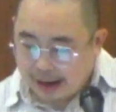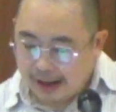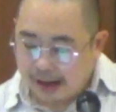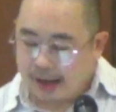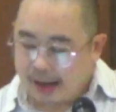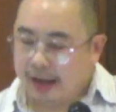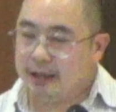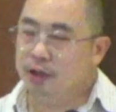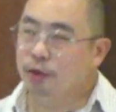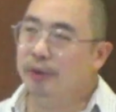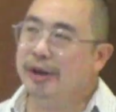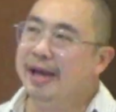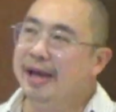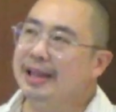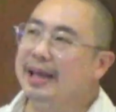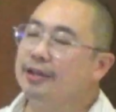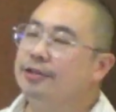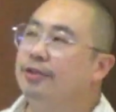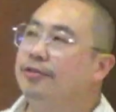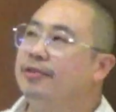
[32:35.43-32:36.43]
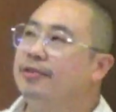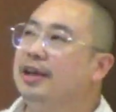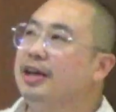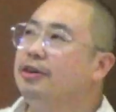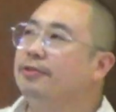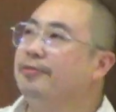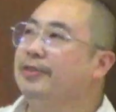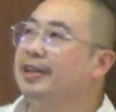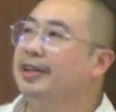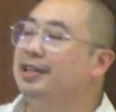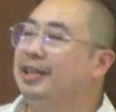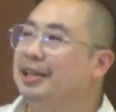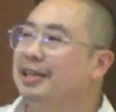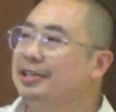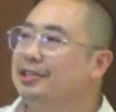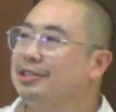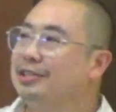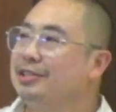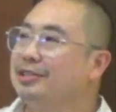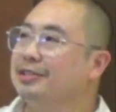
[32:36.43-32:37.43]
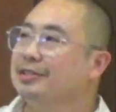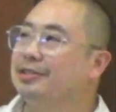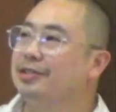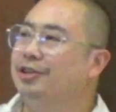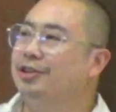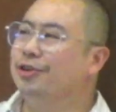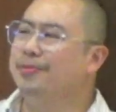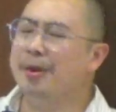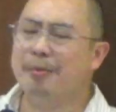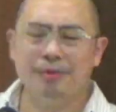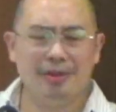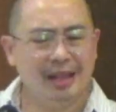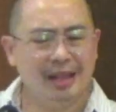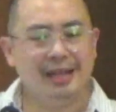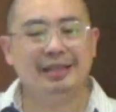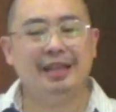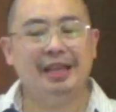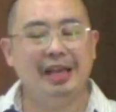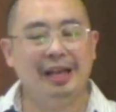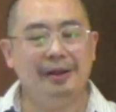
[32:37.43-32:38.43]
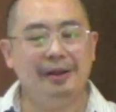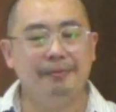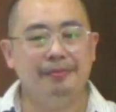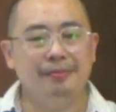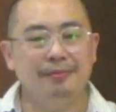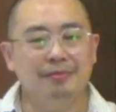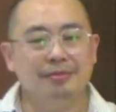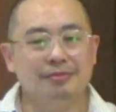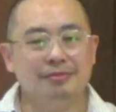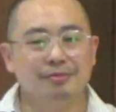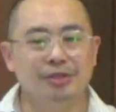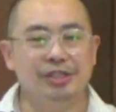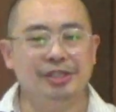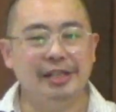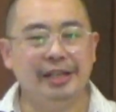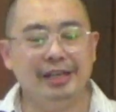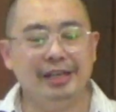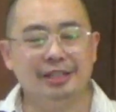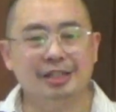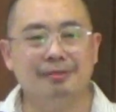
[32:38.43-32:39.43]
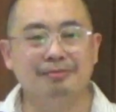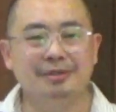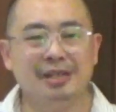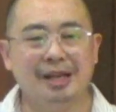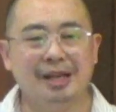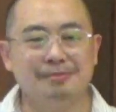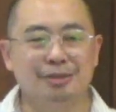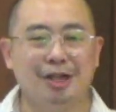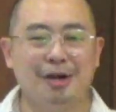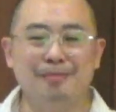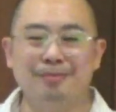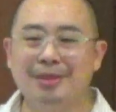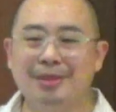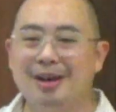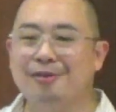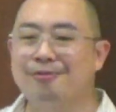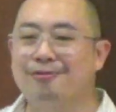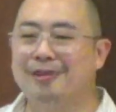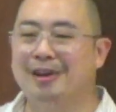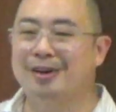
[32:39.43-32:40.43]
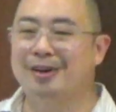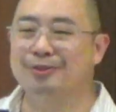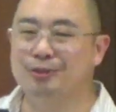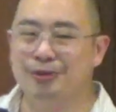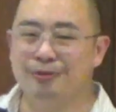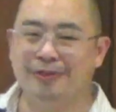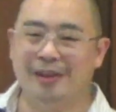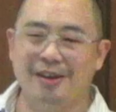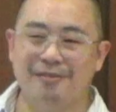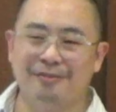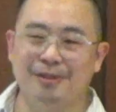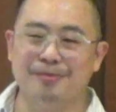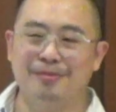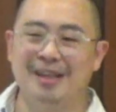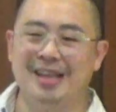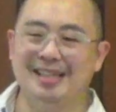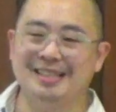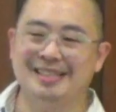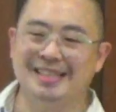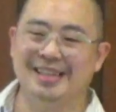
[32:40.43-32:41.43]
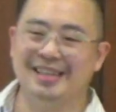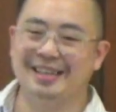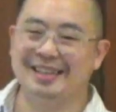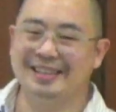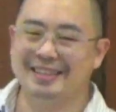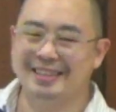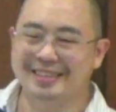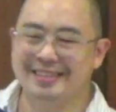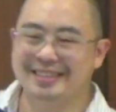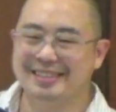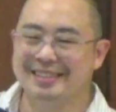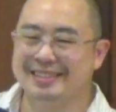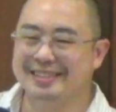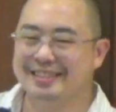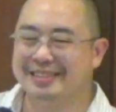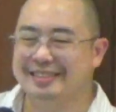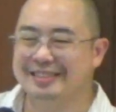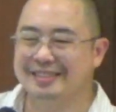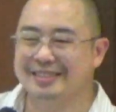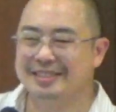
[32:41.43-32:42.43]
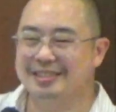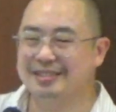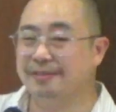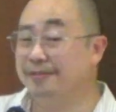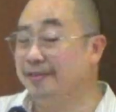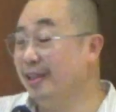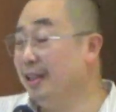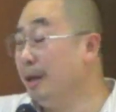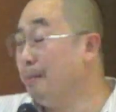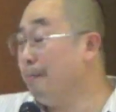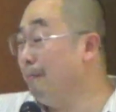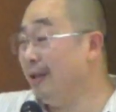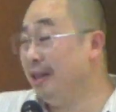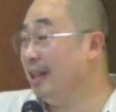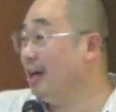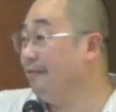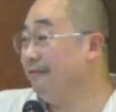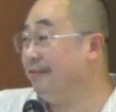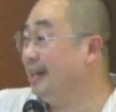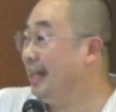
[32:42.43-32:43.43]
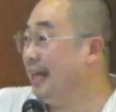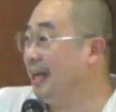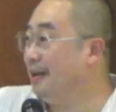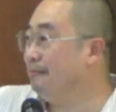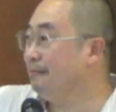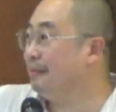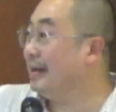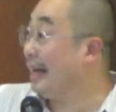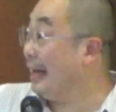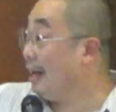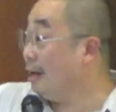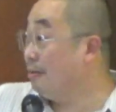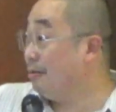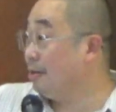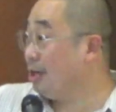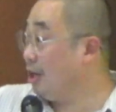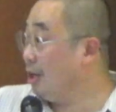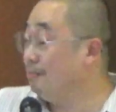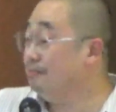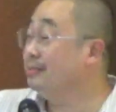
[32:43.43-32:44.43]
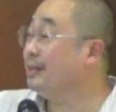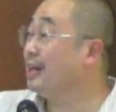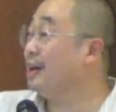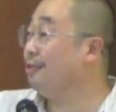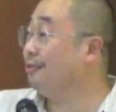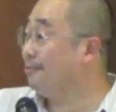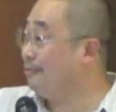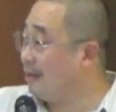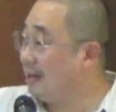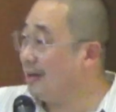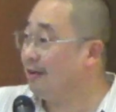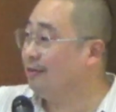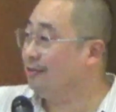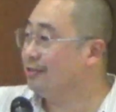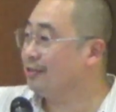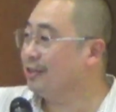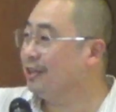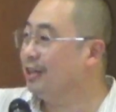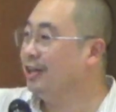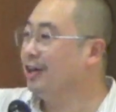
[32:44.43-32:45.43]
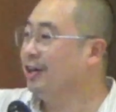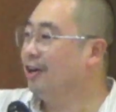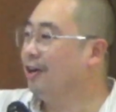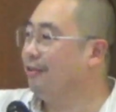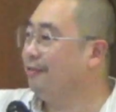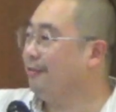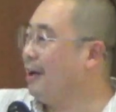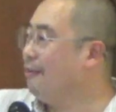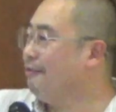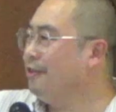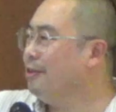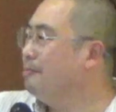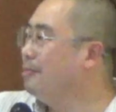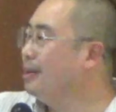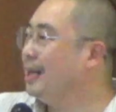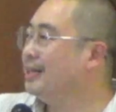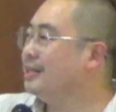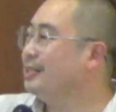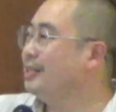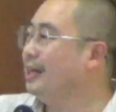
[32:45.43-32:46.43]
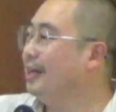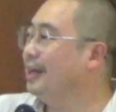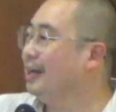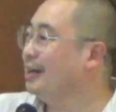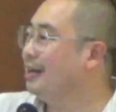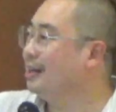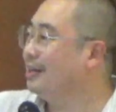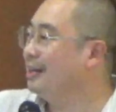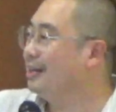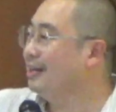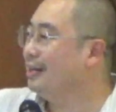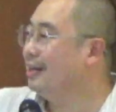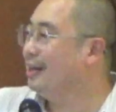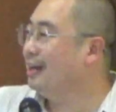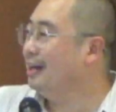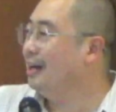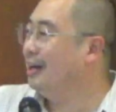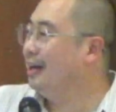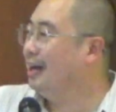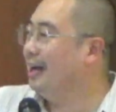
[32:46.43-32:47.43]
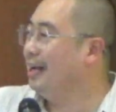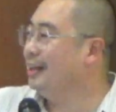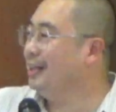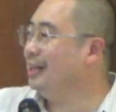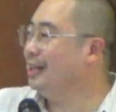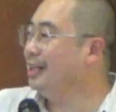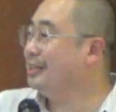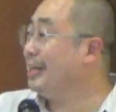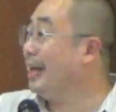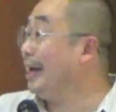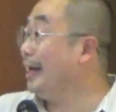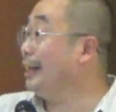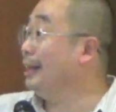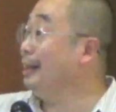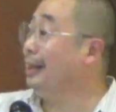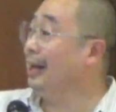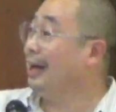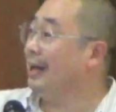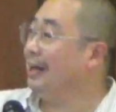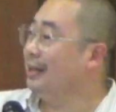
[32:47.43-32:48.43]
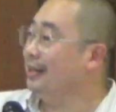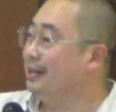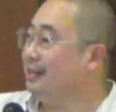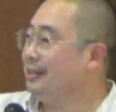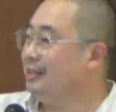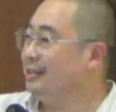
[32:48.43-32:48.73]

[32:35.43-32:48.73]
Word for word: the way I like to think of it is you remember that hymn, we sing it sometimes, Come Thou Fount of Every Blessing. It's a beloved hymn, Come Thou Fount of Every Blessing. And then the second line